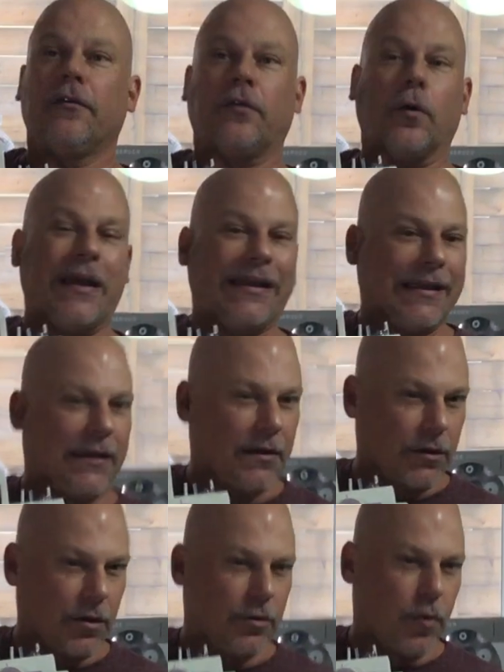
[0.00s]
so I needed
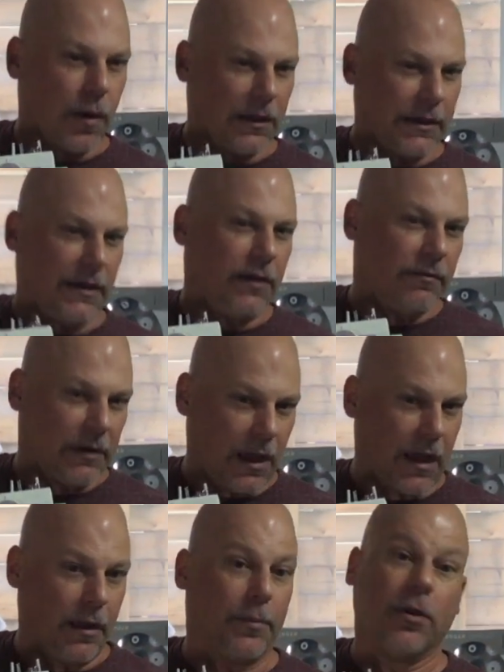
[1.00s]
a good quality,
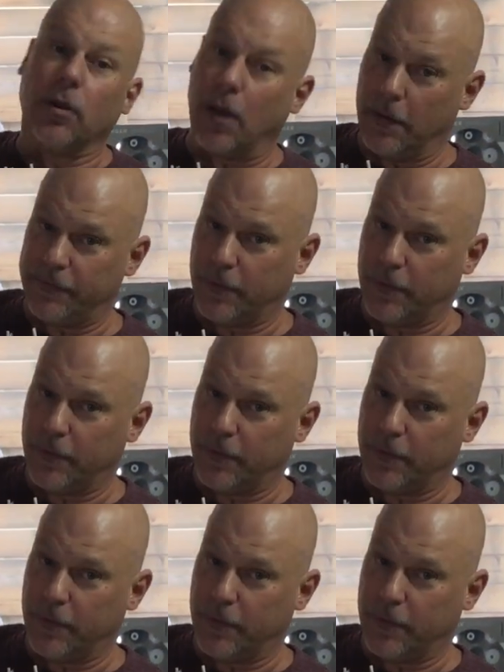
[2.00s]
reliable,